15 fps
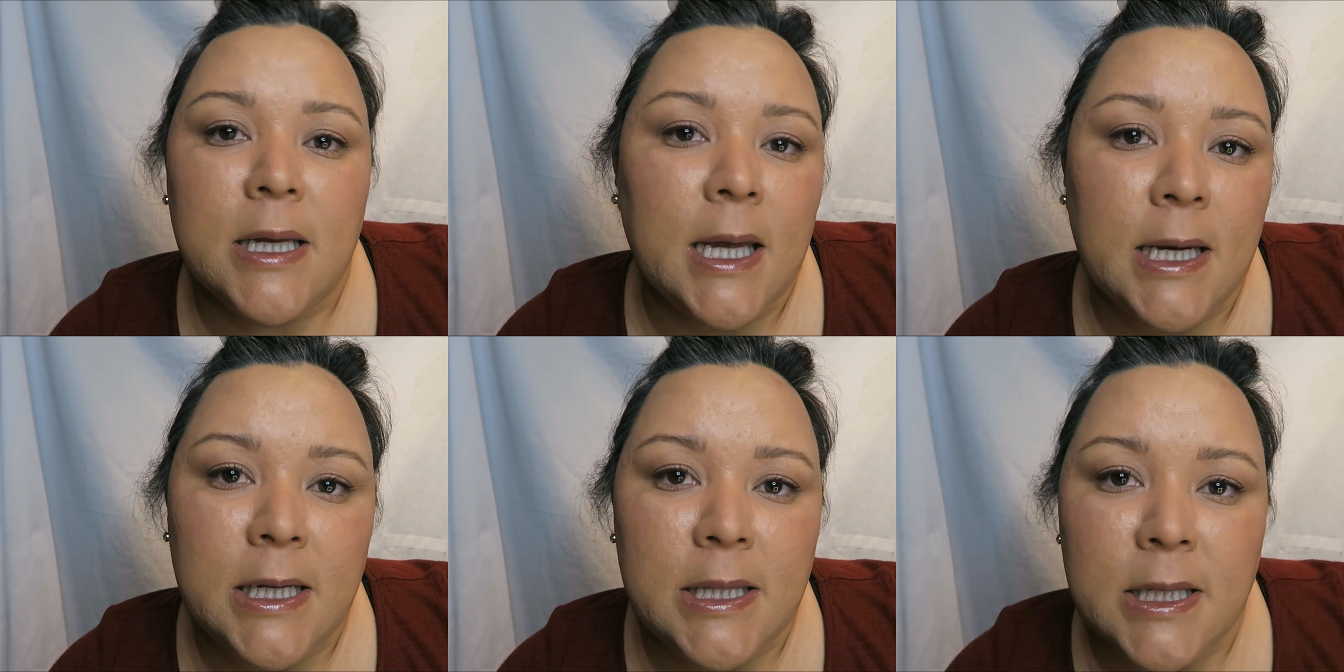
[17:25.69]

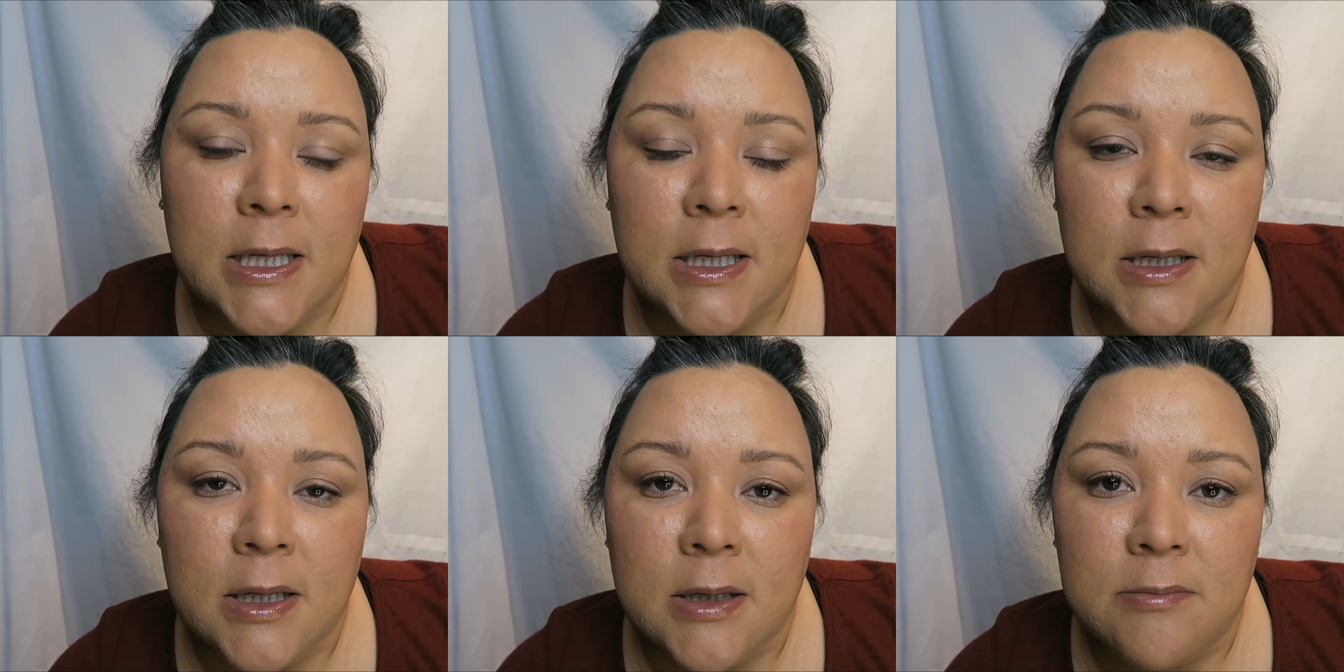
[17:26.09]

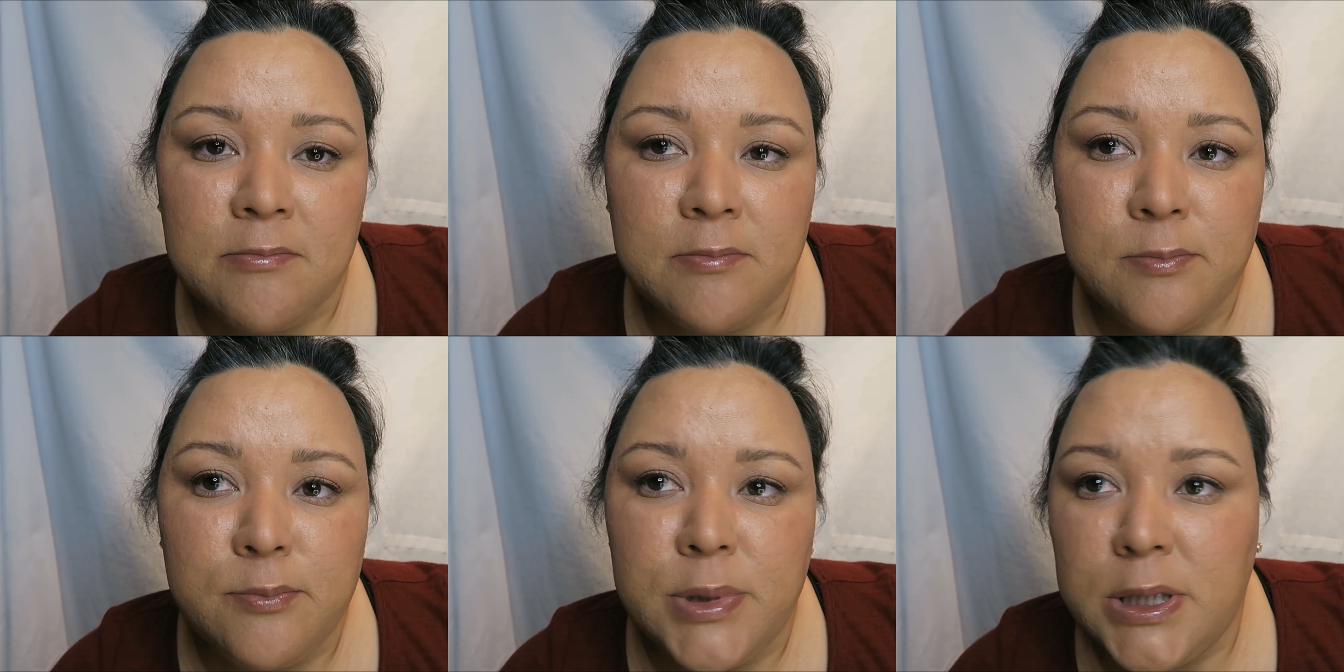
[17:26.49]
anything
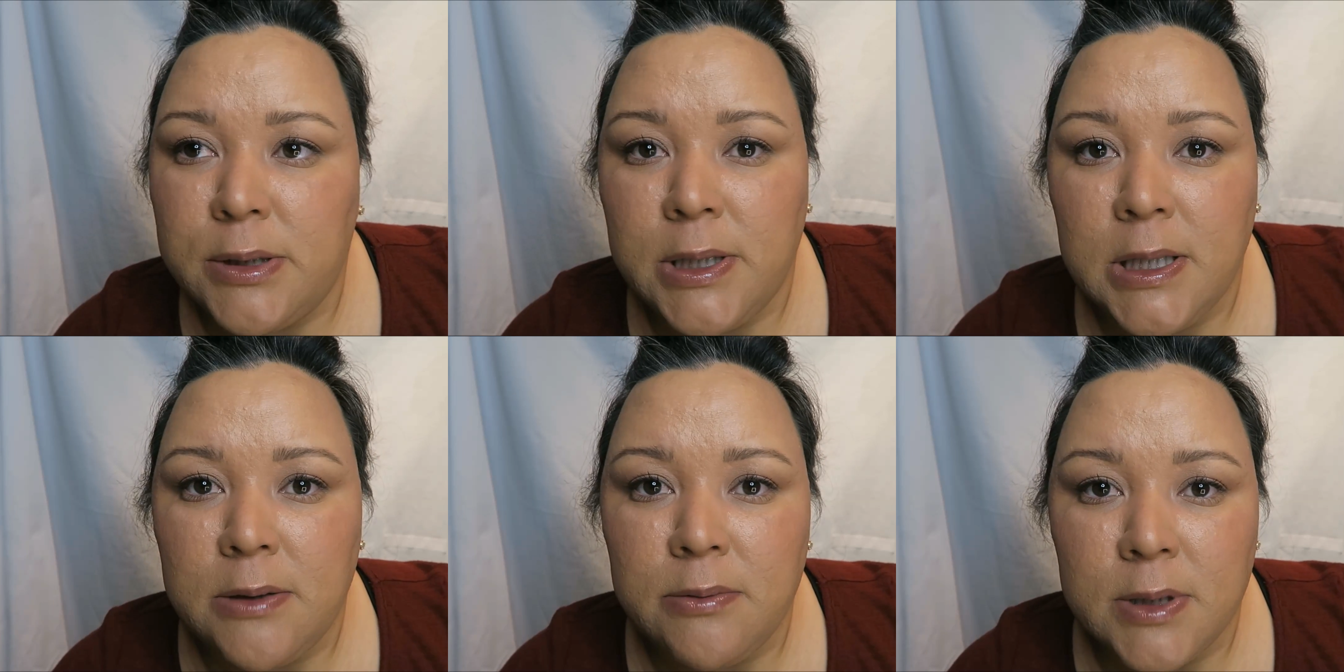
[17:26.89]

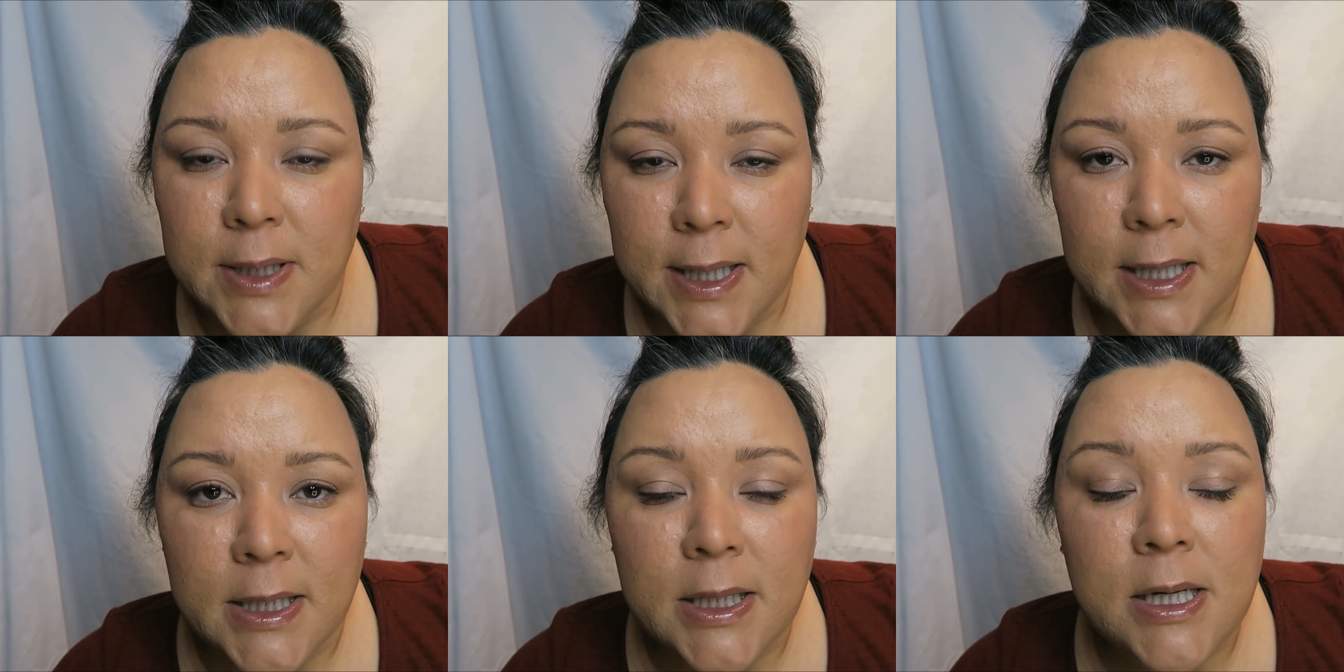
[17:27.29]
beauty
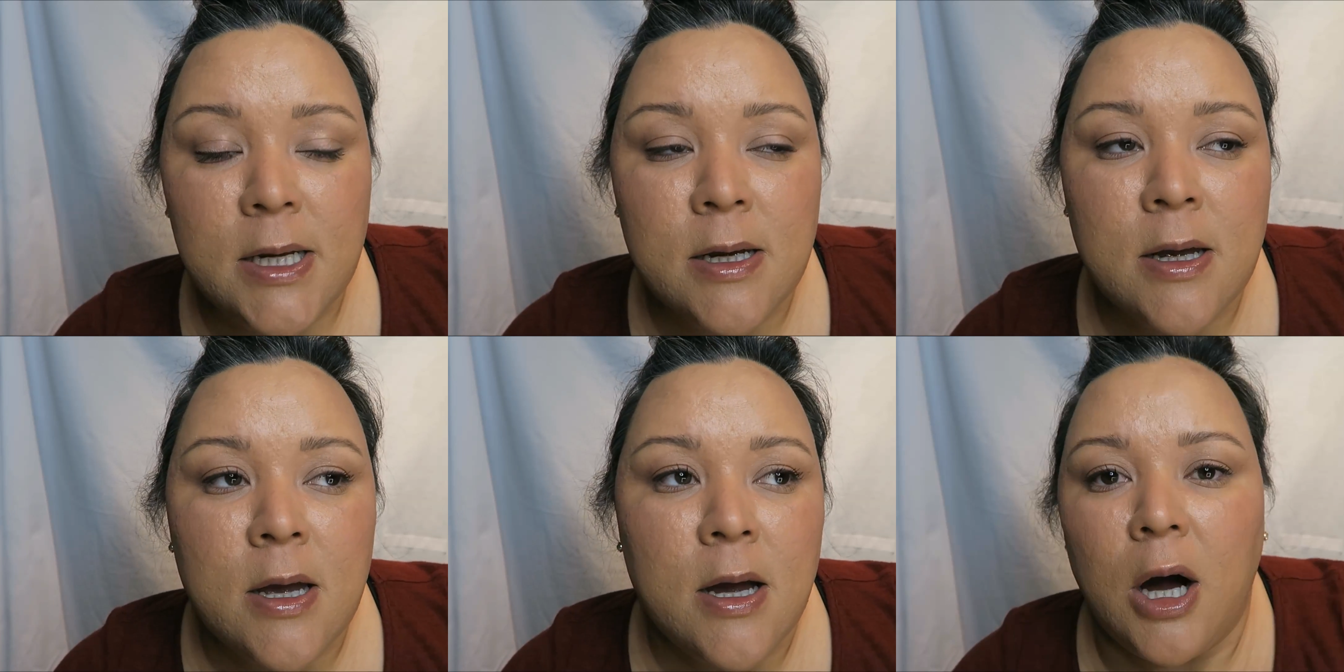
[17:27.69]
related.